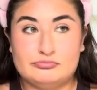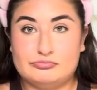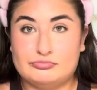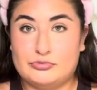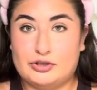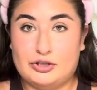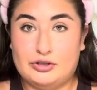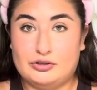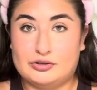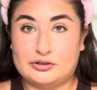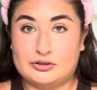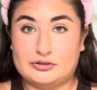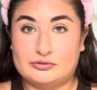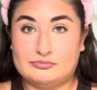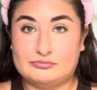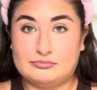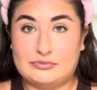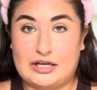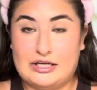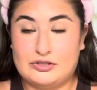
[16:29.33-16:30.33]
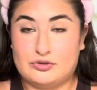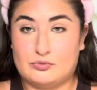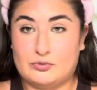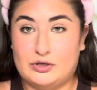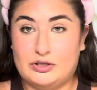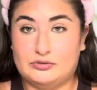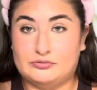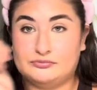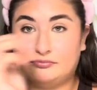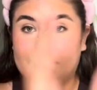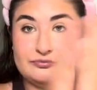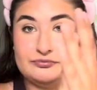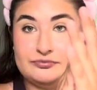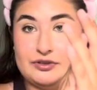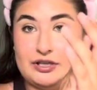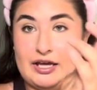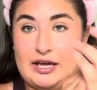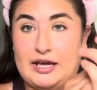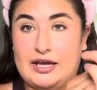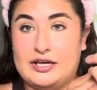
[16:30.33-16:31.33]
look as well.
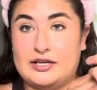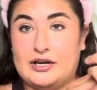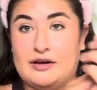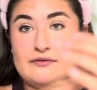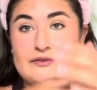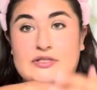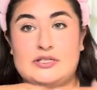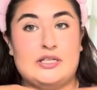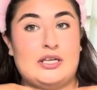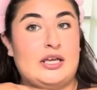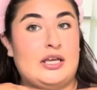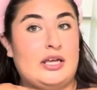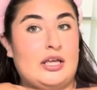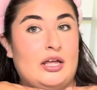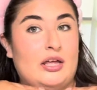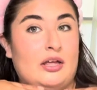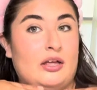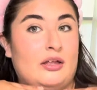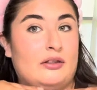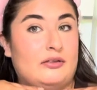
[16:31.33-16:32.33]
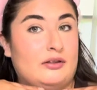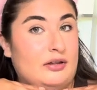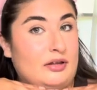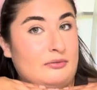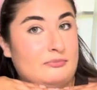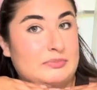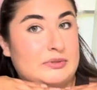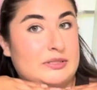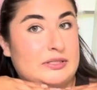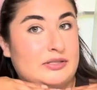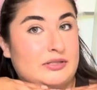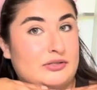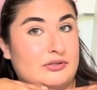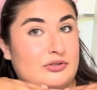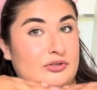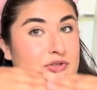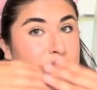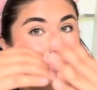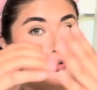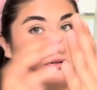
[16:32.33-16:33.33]
And obviously the lips.
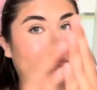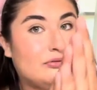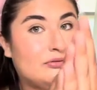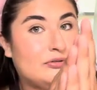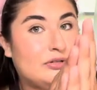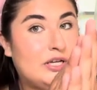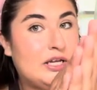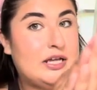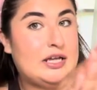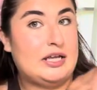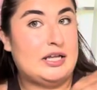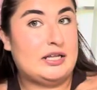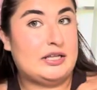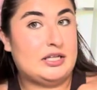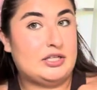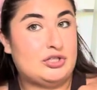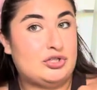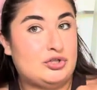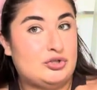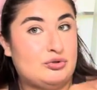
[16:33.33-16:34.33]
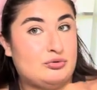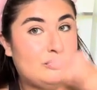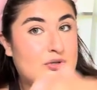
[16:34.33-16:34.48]
So let's do